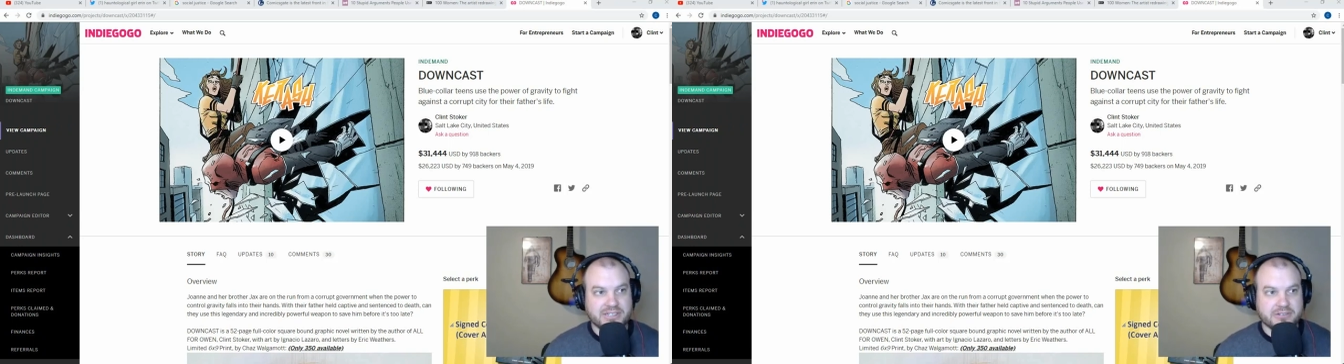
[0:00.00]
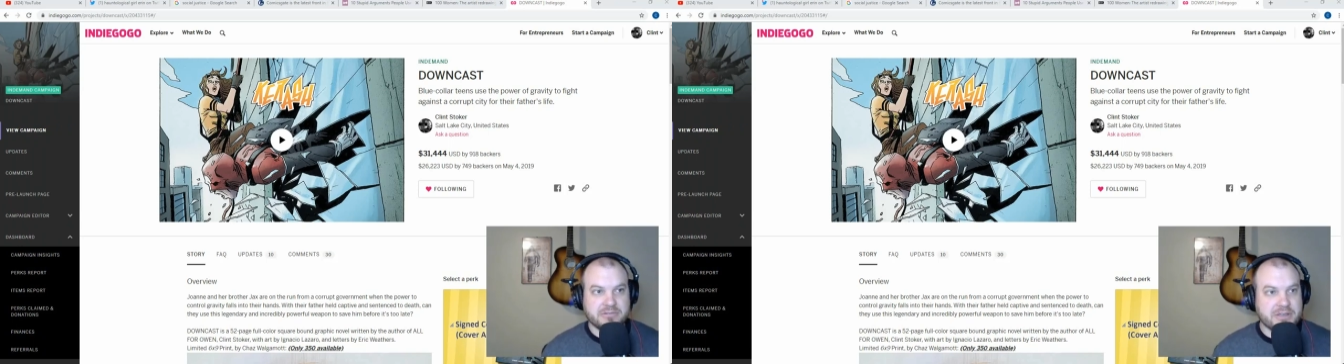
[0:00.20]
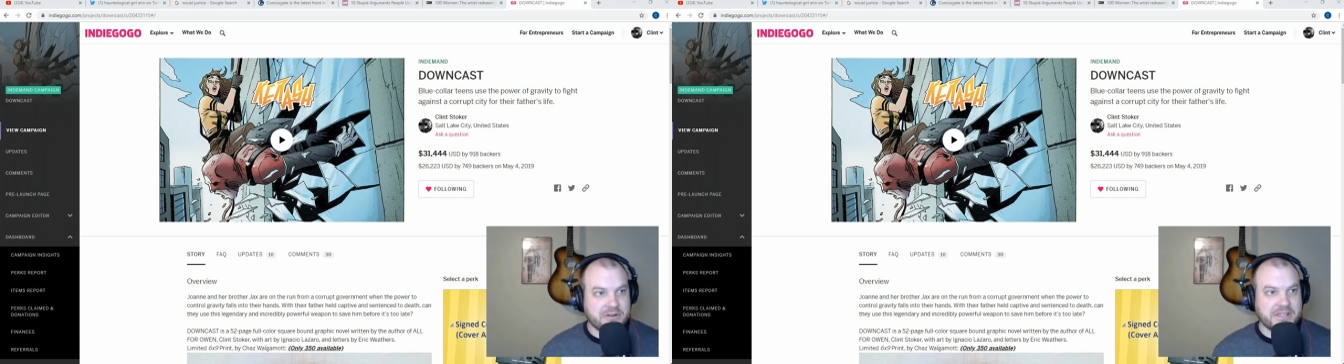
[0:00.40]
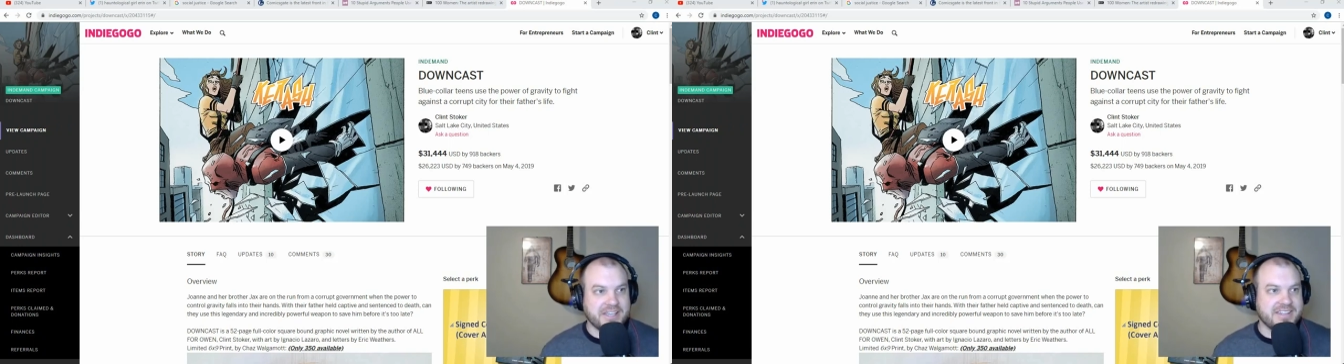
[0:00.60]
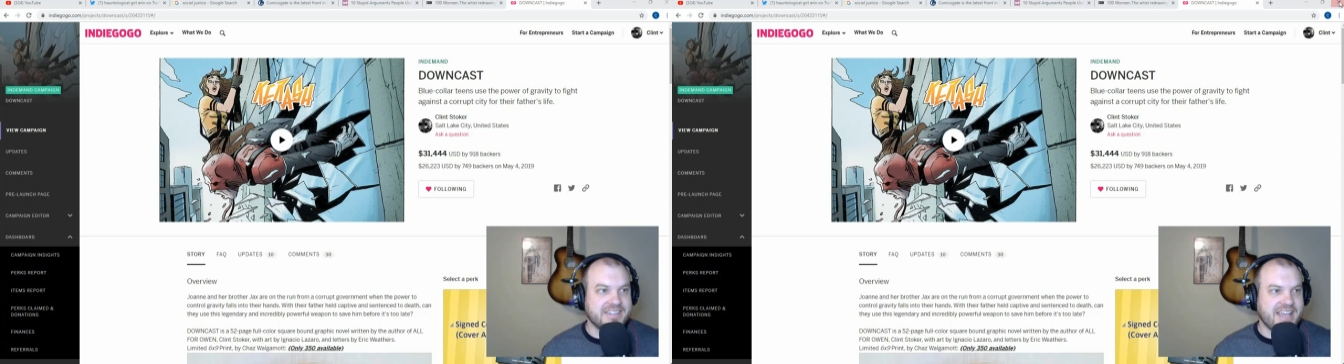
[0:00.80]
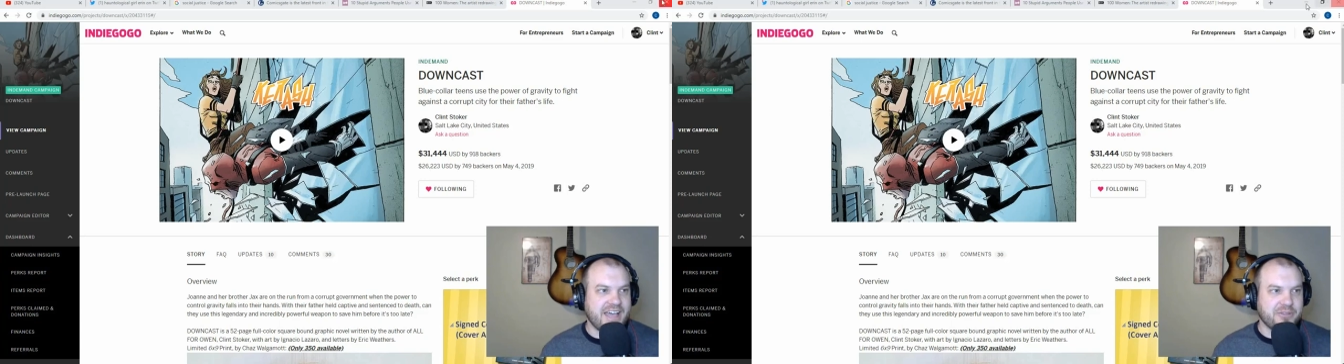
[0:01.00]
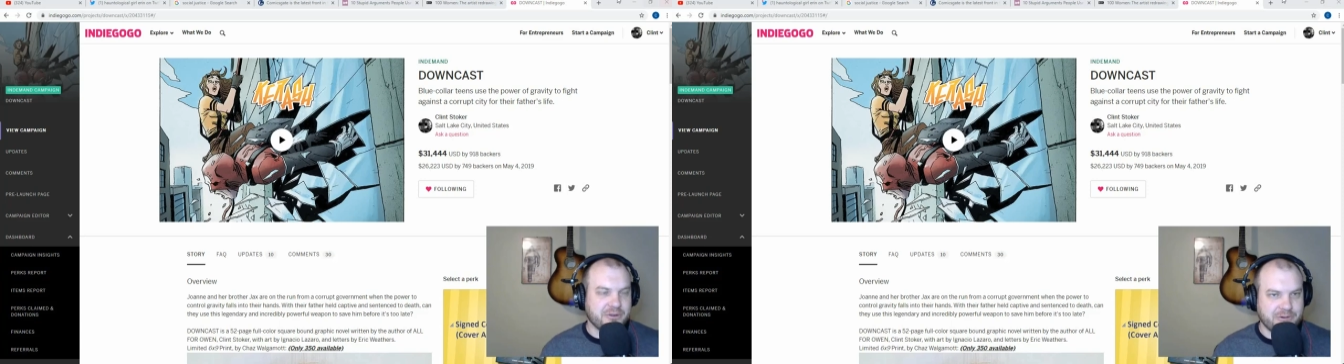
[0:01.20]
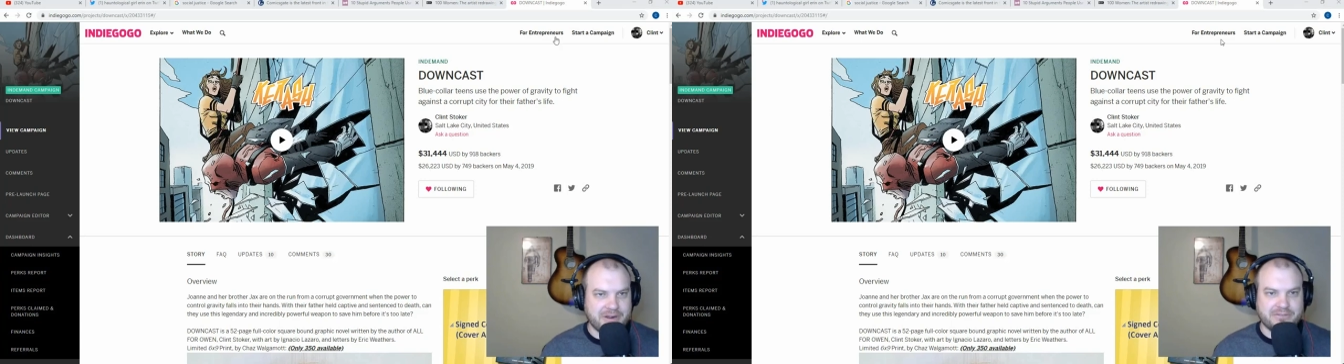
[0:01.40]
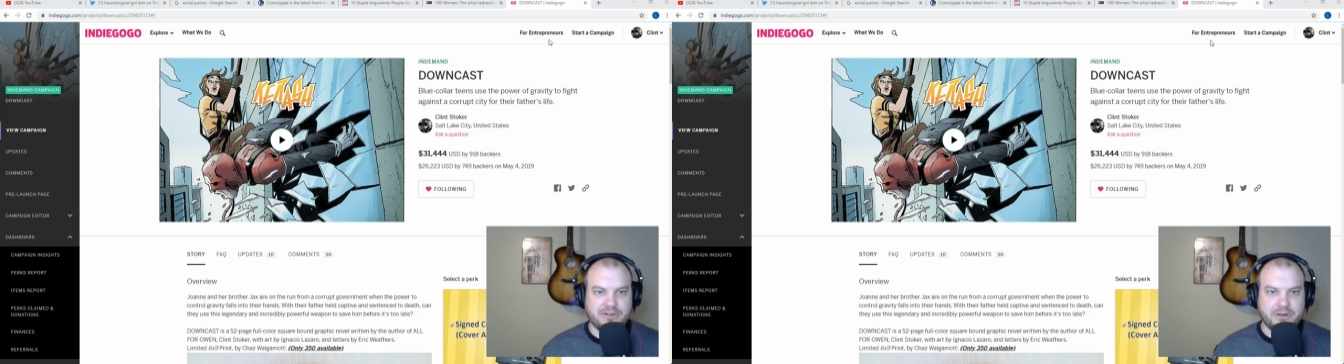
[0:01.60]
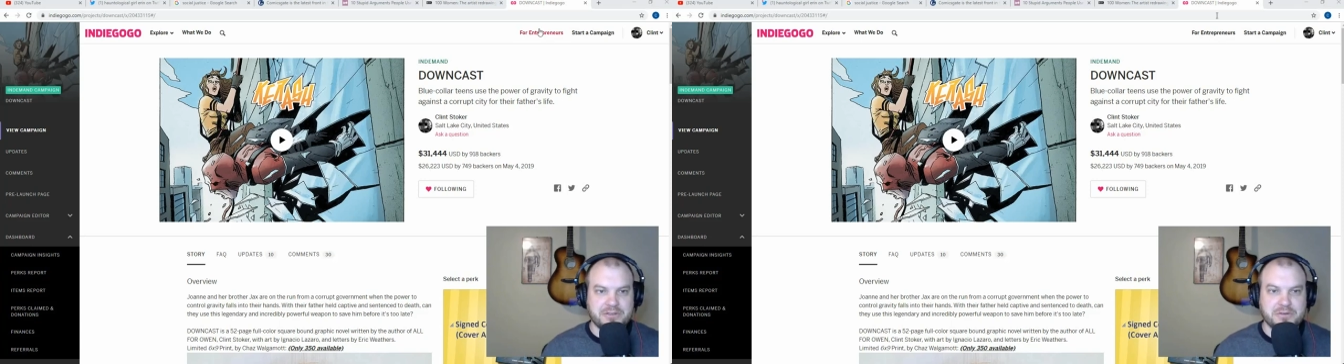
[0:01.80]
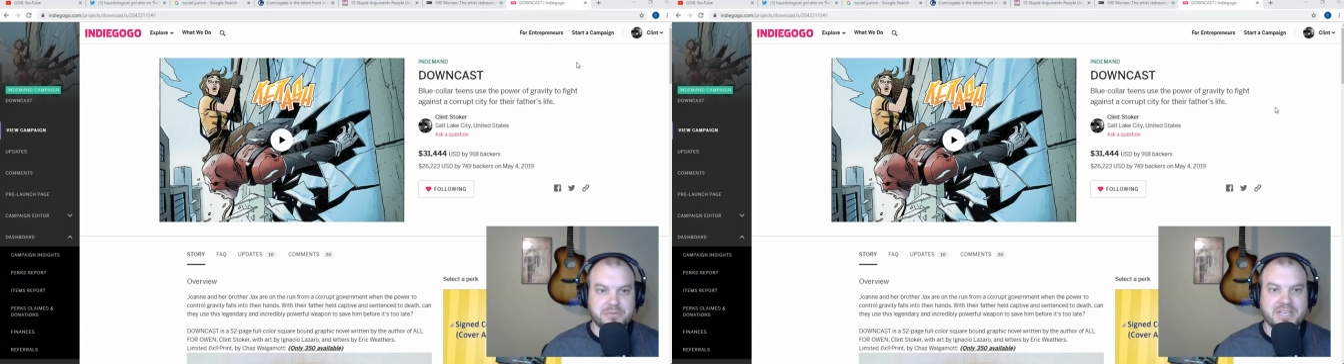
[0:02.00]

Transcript: Here we go again at the correct volume.